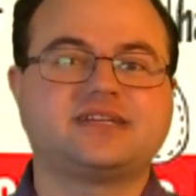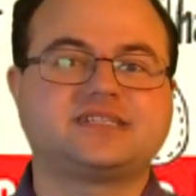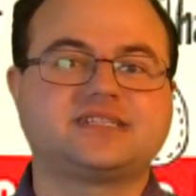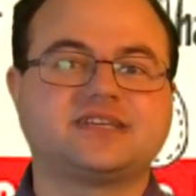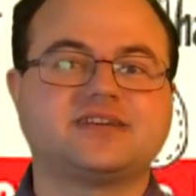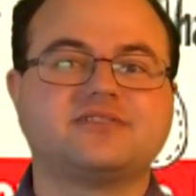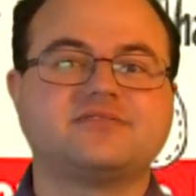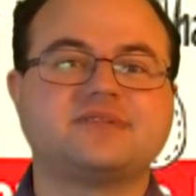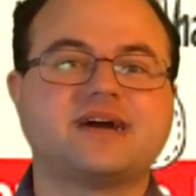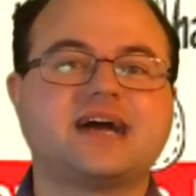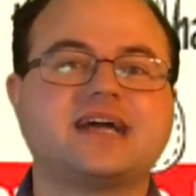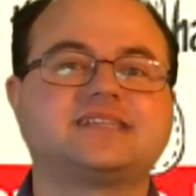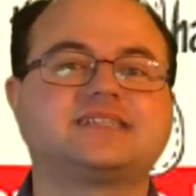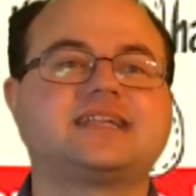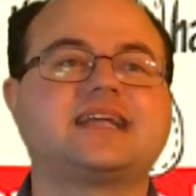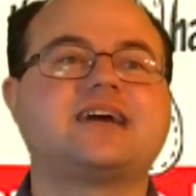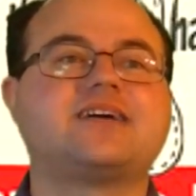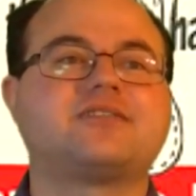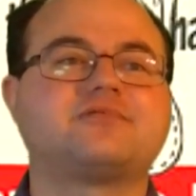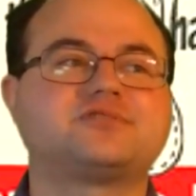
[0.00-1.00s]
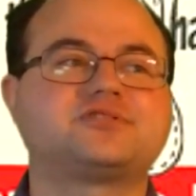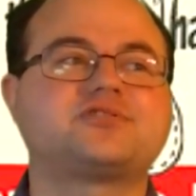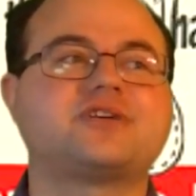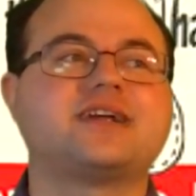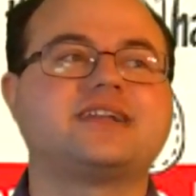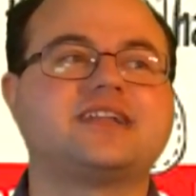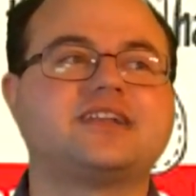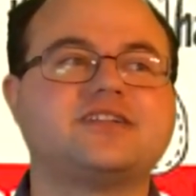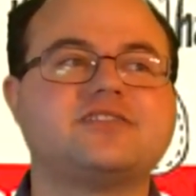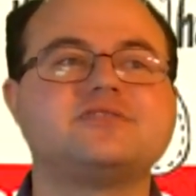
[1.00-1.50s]
so Eisenhower was
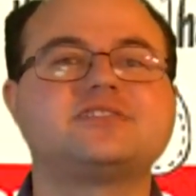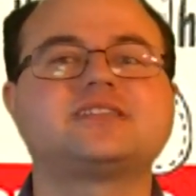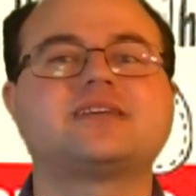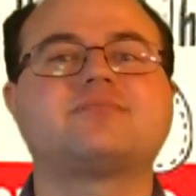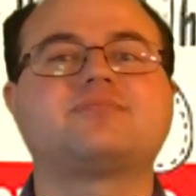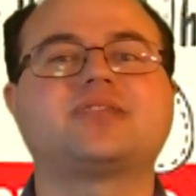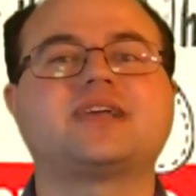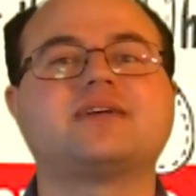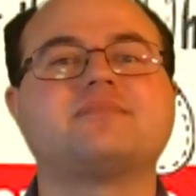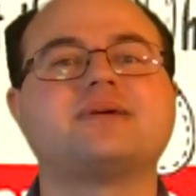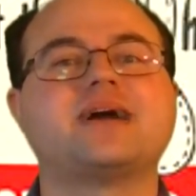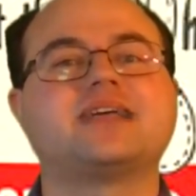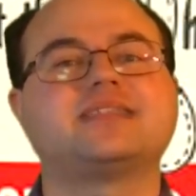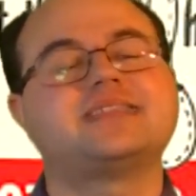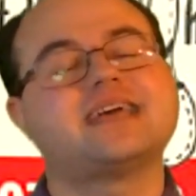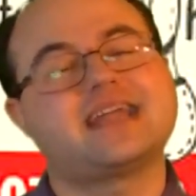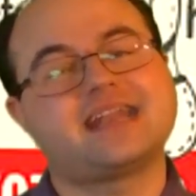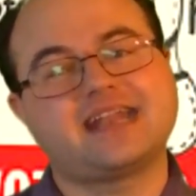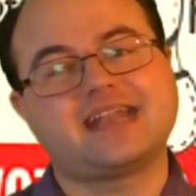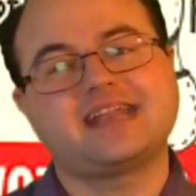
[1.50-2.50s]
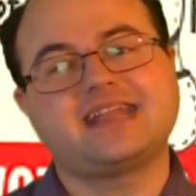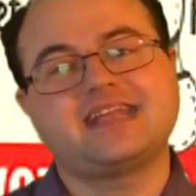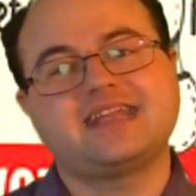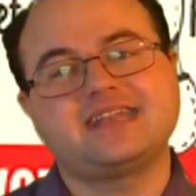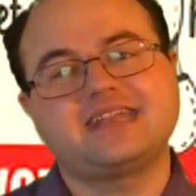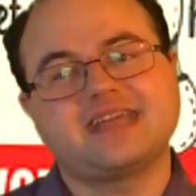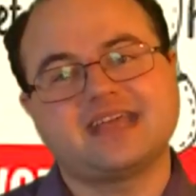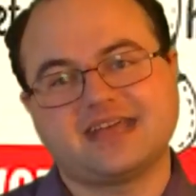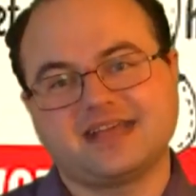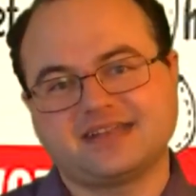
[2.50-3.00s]
trying to do something about that, and he
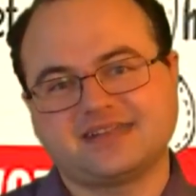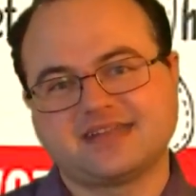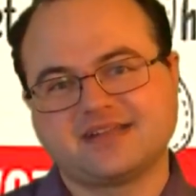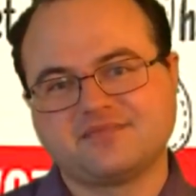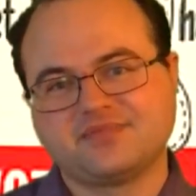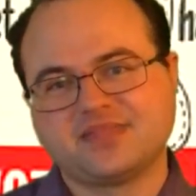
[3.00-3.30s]
did.